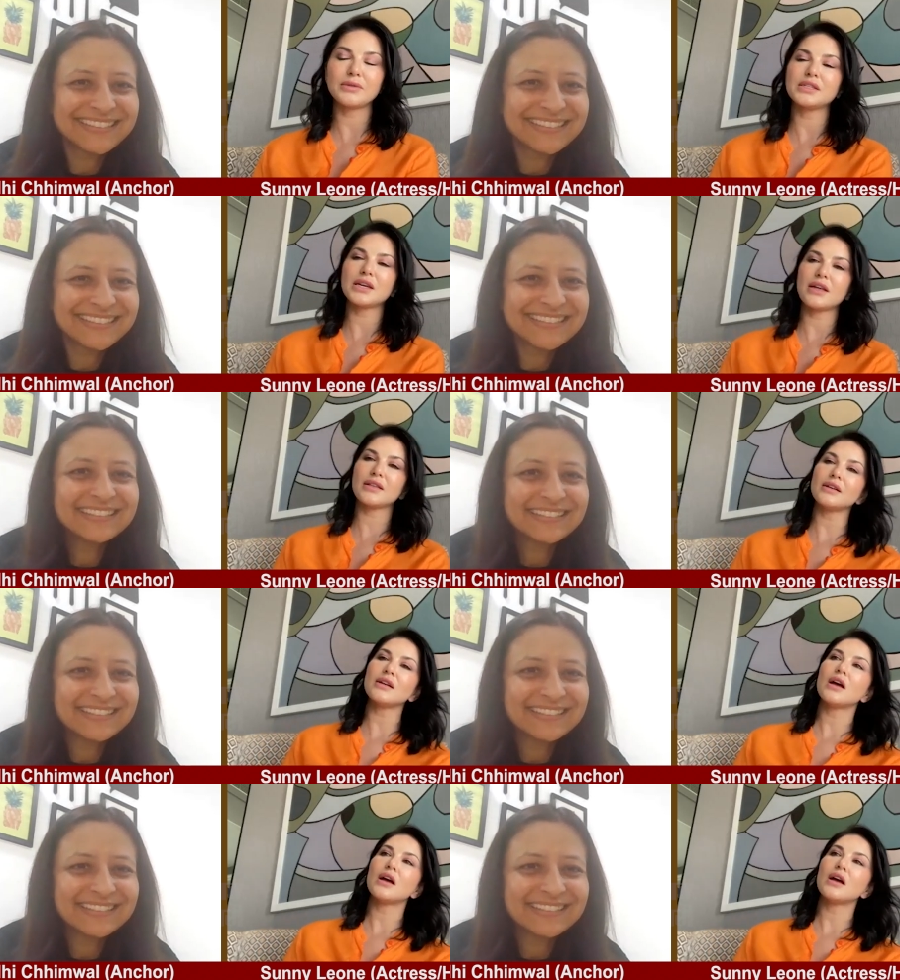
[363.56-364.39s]
Speaker 1: to each
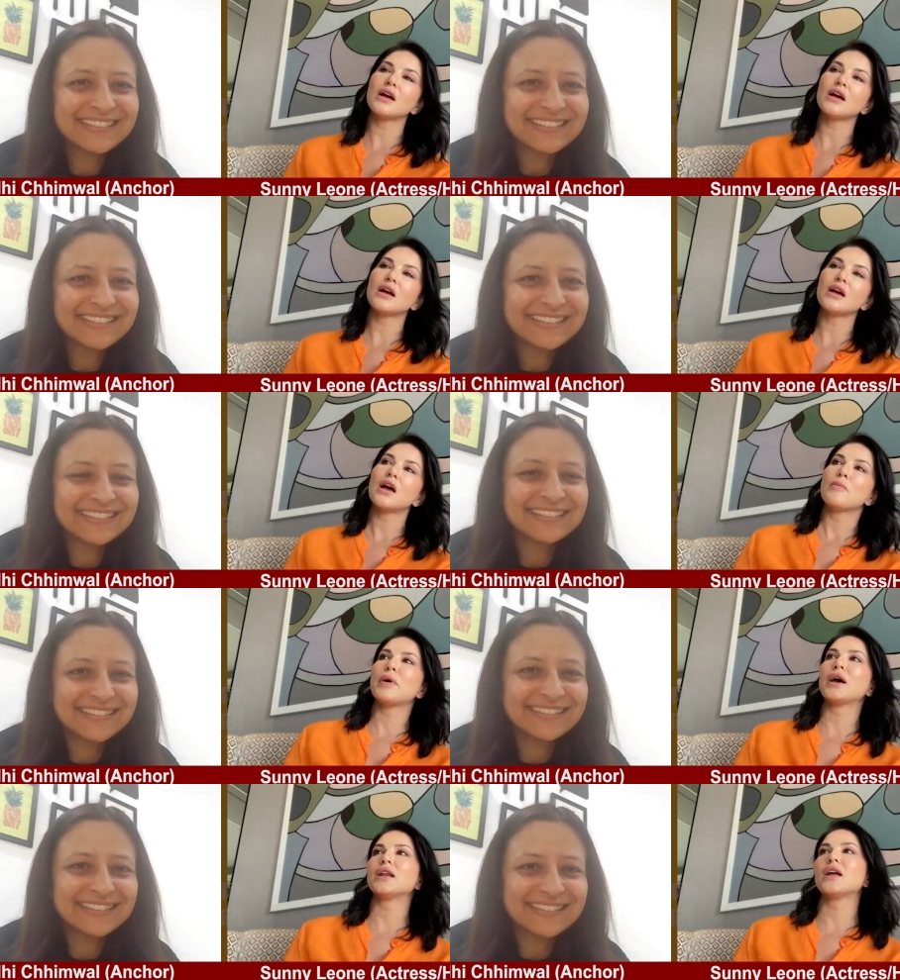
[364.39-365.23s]
other.
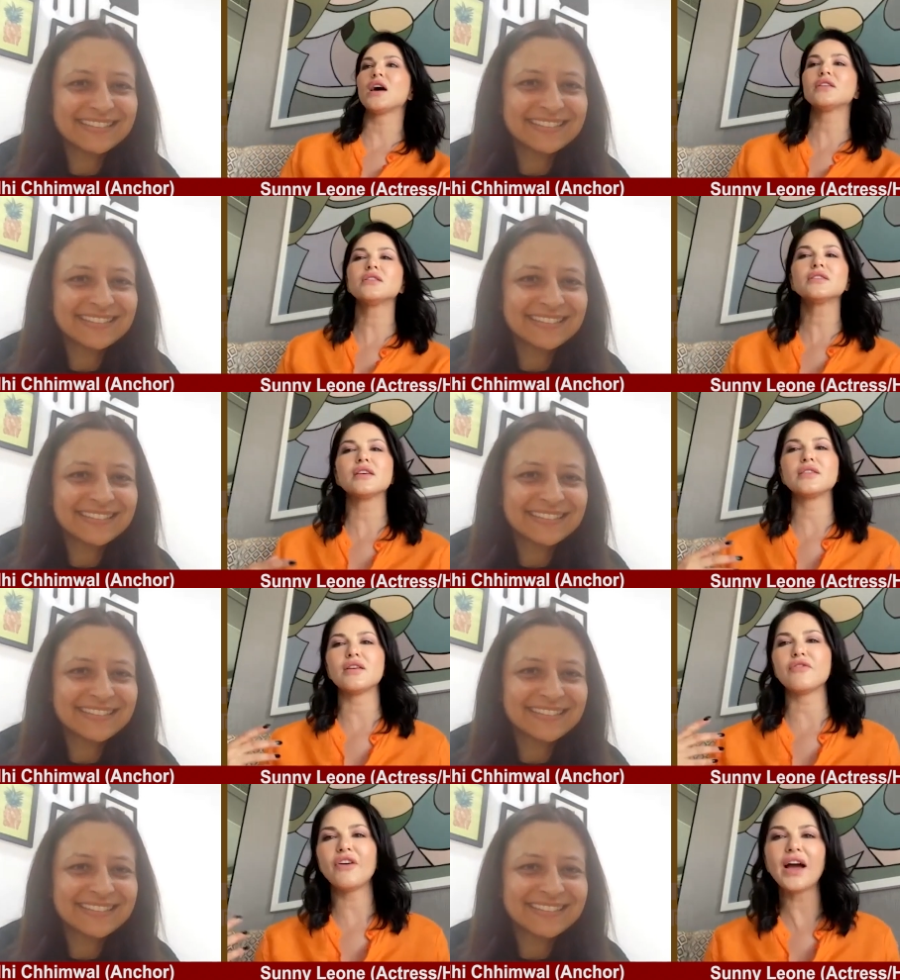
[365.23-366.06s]
But other
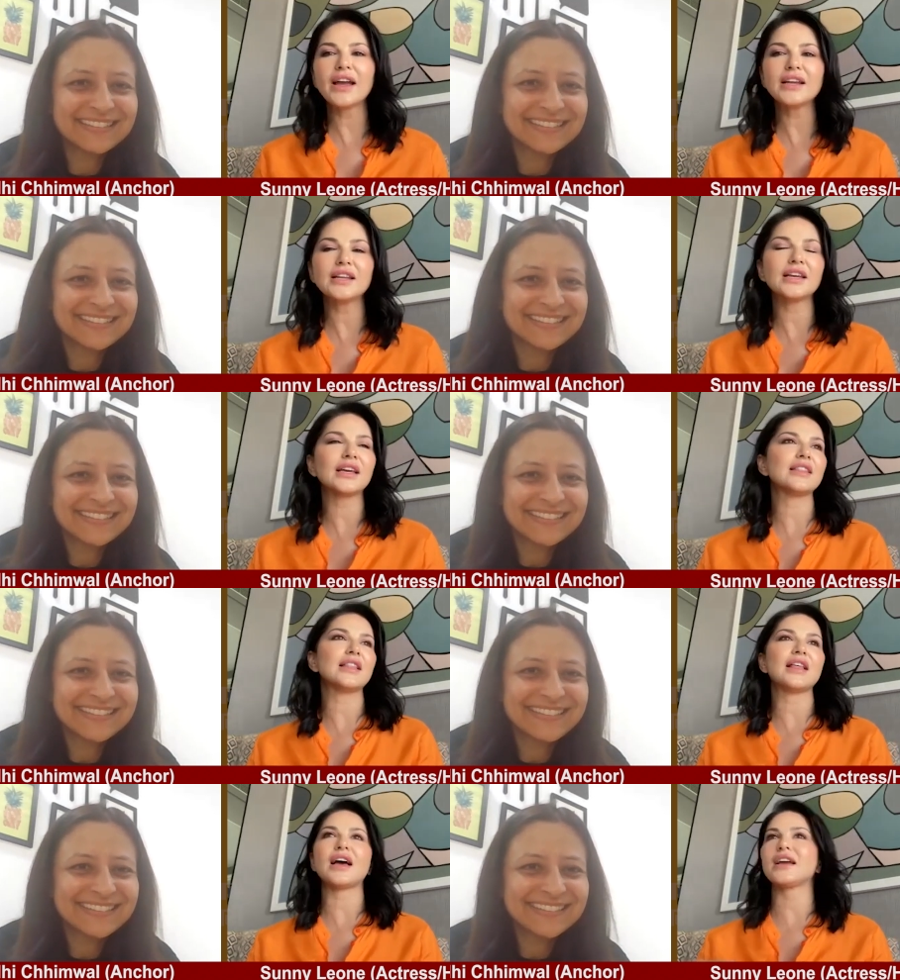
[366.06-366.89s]
than the fighting
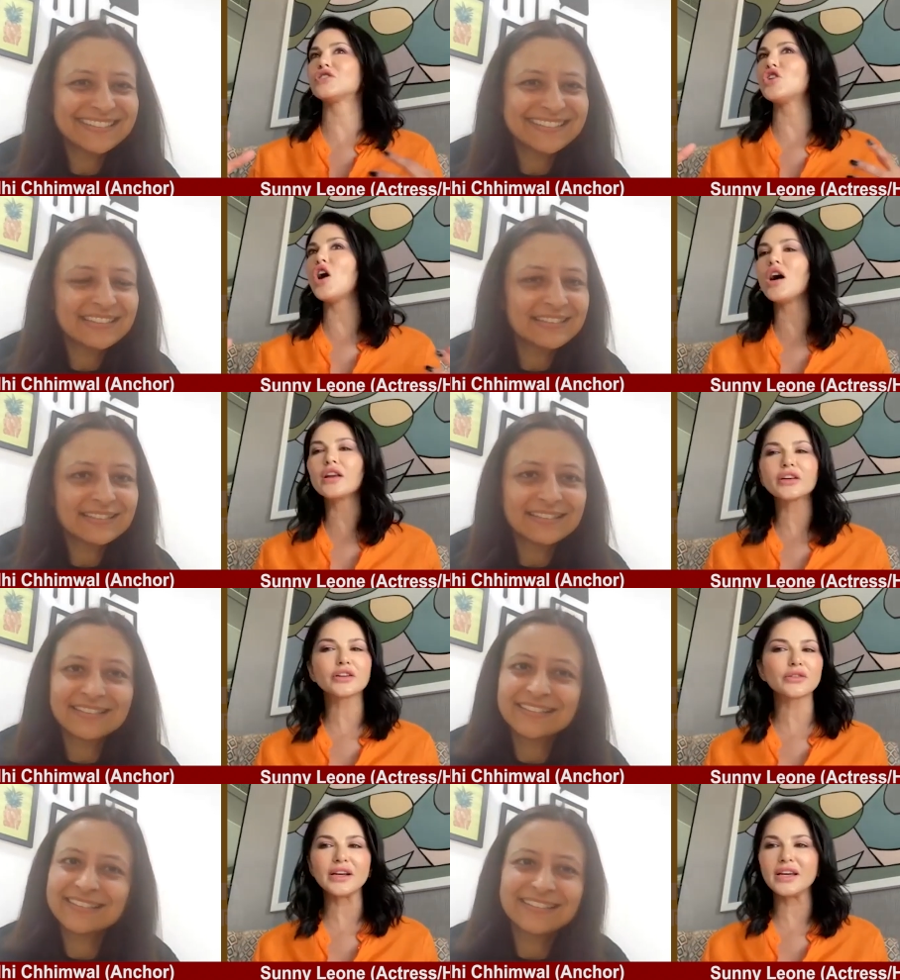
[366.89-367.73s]
and like not
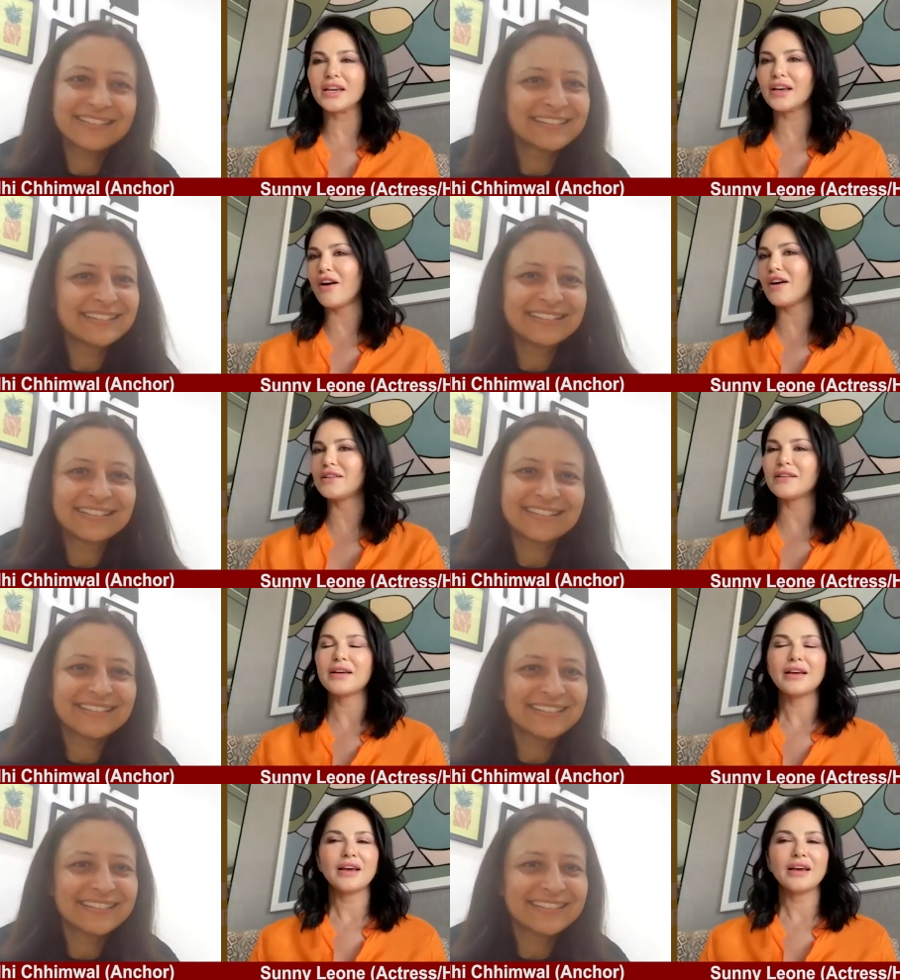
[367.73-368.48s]
agreeing on